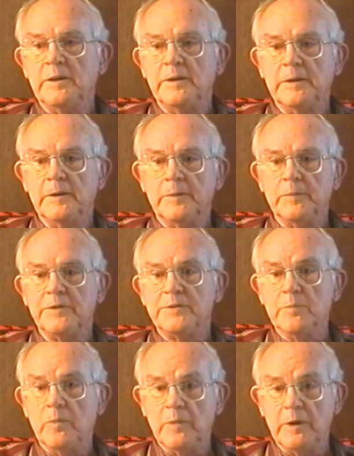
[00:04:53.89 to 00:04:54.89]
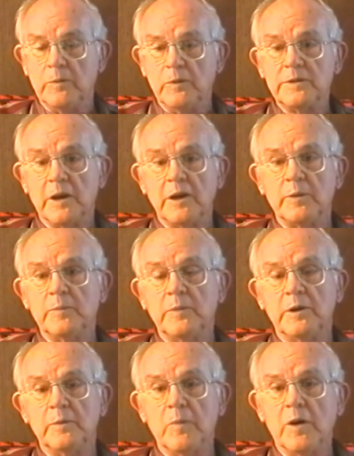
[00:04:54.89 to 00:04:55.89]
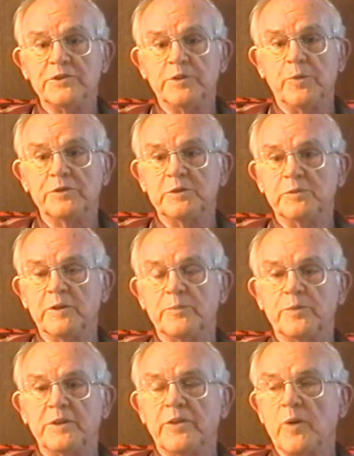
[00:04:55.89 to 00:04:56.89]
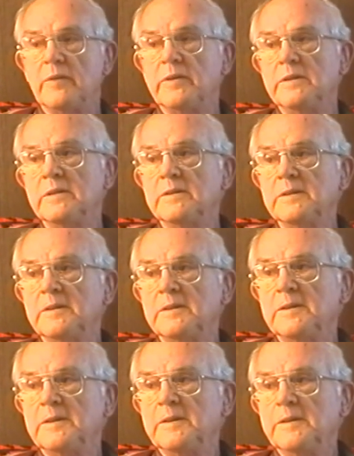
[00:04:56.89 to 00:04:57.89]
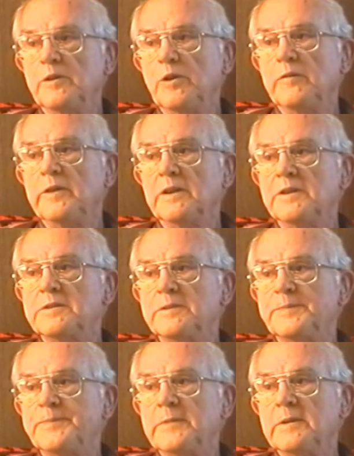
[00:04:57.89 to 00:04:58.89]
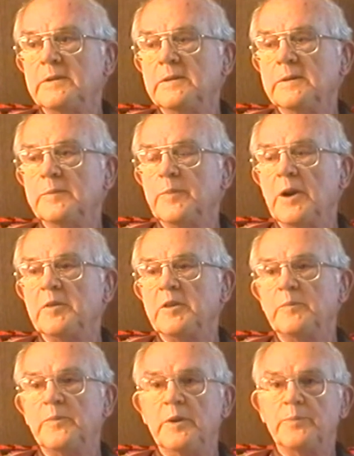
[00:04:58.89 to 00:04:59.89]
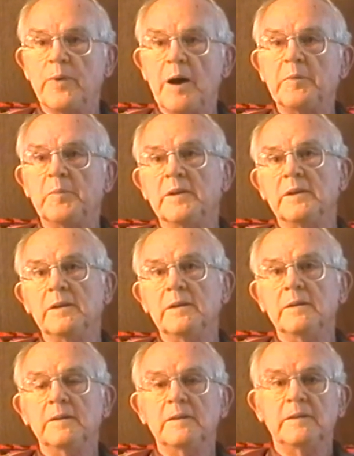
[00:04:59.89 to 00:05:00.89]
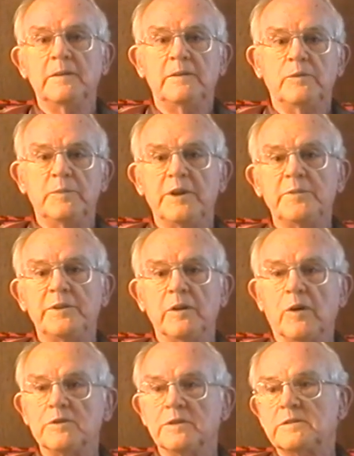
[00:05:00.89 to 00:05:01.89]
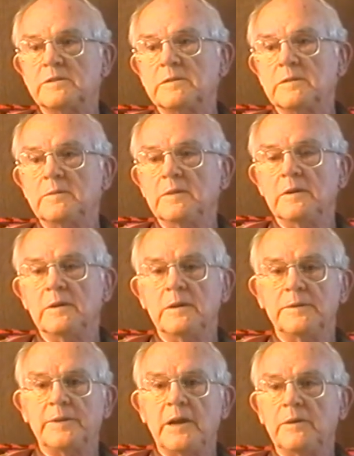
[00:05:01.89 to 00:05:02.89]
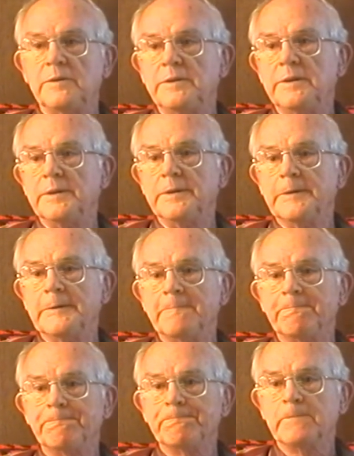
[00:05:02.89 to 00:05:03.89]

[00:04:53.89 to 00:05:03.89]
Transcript: And uh, but uh, one time, uh, Maud supposedly was a thriving little village, and uh, probably probably may have been the largest uh, town in the uh,